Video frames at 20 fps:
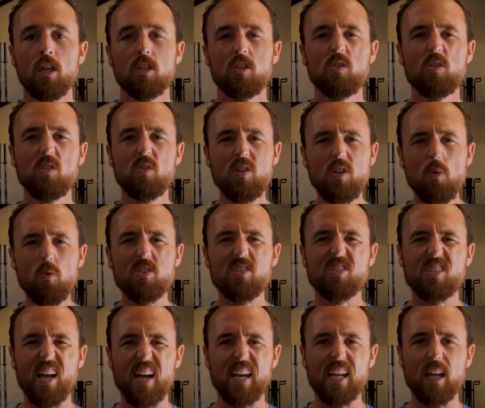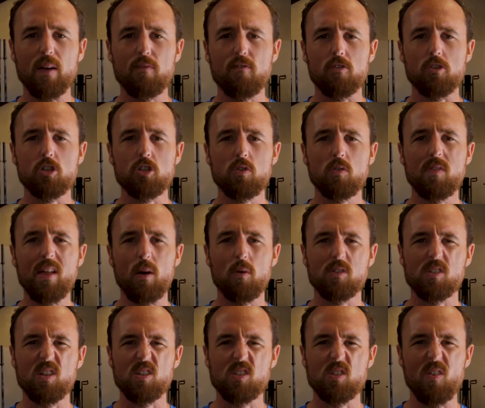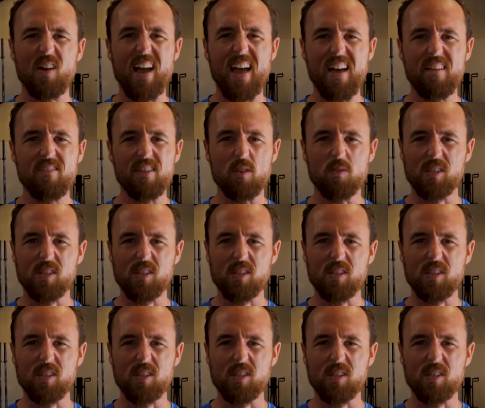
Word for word: you knew you were signing up for a shoe that was also heavy.